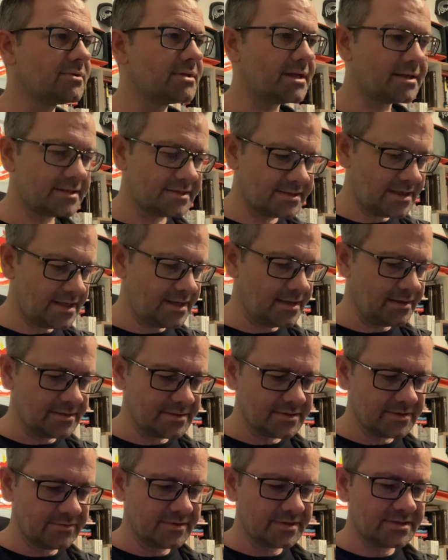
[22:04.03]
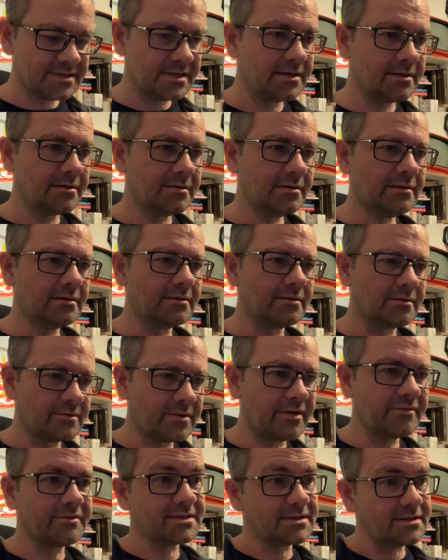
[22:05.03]
that tile. So we say
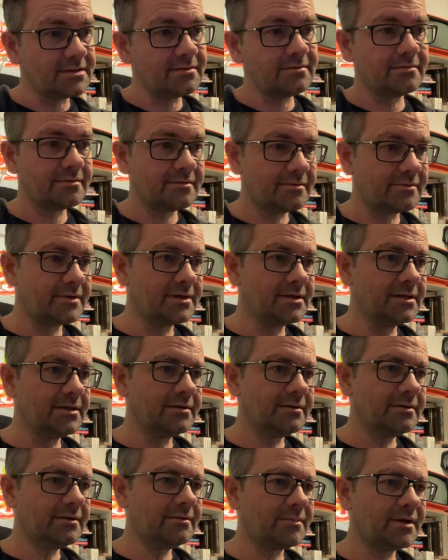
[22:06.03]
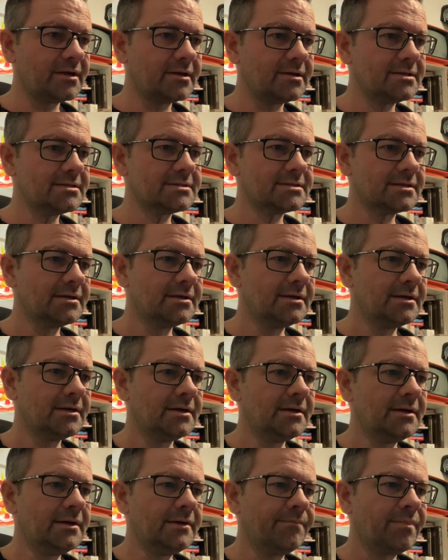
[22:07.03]
gravity, really, in my case.
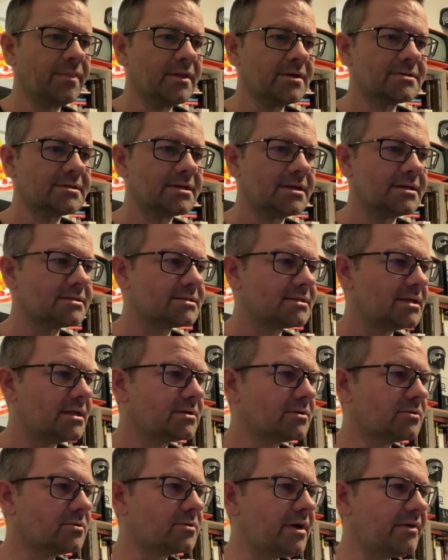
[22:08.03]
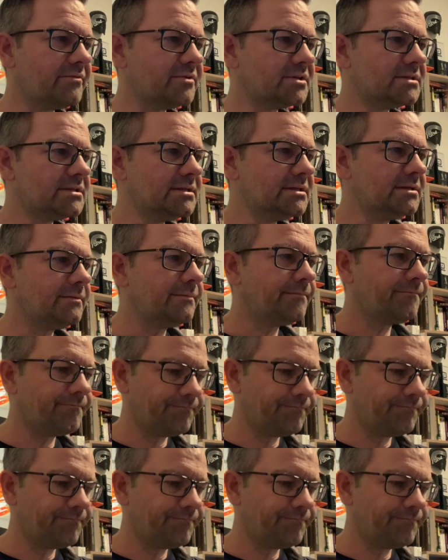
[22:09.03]
Say set gravity